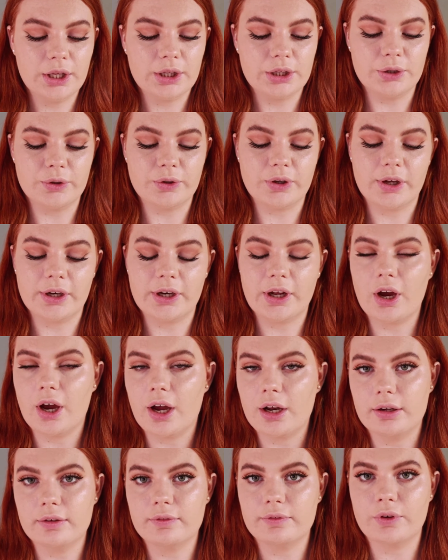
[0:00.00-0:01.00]
you can
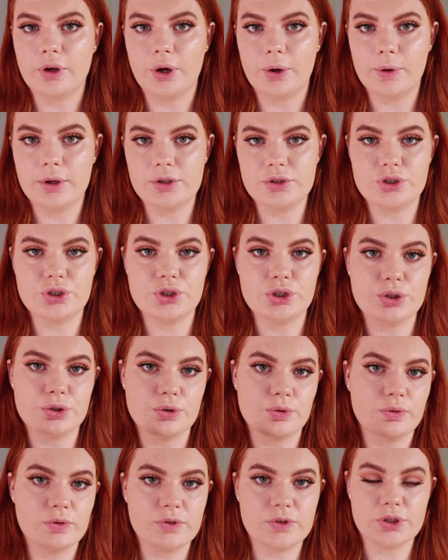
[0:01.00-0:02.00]
kind of go and
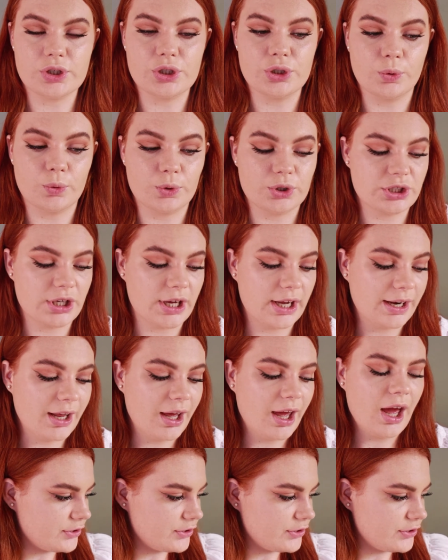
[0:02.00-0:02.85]
choose your shade.